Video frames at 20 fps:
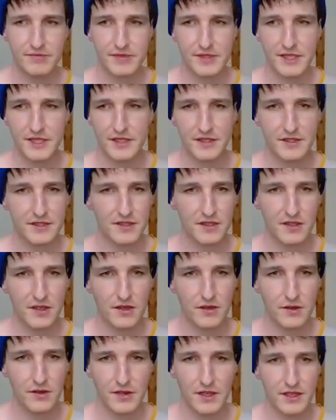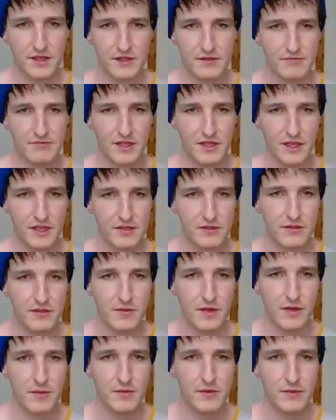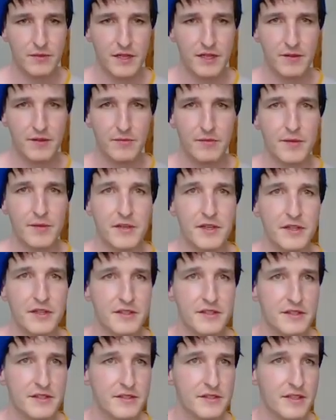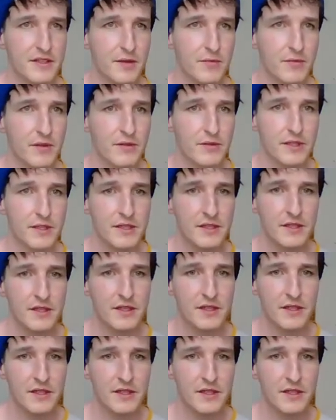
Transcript: years ago. I can't remember when. Maybe it's somewhere written.